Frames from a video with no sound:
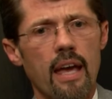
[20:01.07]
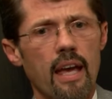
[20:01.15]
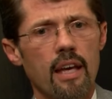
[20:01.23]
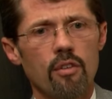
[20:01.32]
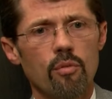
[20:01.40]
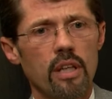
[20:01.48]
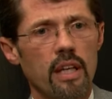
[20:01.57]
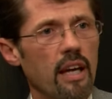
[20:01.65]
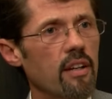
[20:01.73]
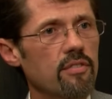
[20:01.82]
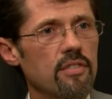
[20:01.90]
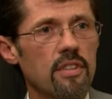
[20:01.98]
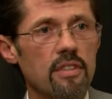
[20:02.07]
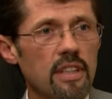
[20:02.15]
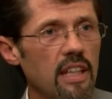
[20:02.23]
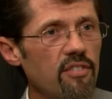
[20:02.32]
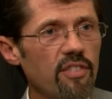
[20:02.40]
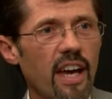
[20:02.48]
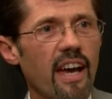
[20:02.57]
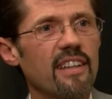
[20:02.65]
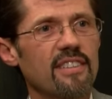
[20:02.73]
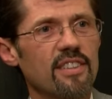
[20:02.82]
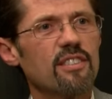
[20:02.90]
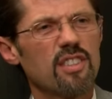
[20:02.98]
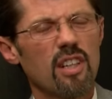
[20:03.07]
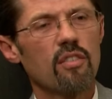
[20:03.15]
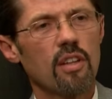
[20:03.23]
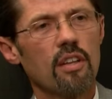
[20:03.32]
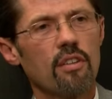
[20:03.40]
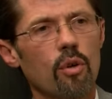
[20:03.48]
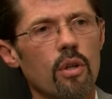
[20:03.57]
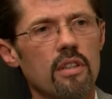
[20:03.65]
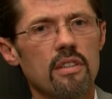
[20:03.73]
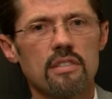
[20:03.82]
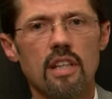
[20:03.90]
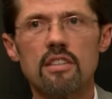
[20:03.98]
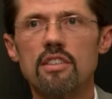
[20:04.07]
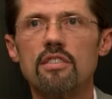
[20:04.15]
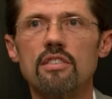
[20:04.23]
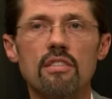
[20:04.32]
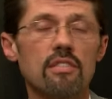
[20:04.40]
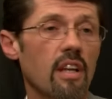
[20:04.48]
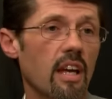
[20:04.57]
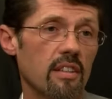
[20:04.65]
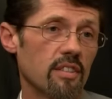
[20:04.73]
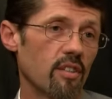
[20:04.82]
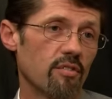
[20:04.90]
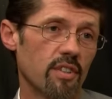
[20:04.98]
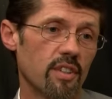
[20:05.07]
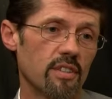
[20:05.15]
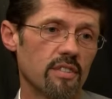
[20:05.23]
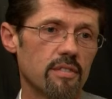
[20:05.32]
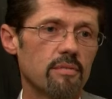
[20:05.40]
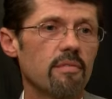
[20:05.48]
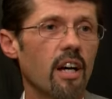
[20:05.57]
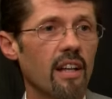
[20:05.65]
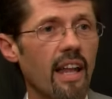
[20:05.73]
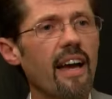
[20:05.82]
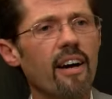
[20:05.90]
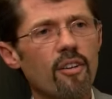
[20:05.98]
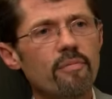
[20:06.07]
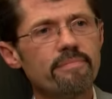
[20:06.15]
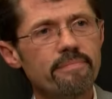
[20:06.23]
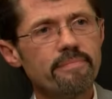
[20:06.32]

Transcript: and we have to DFACS and several other organizations as our funds allow.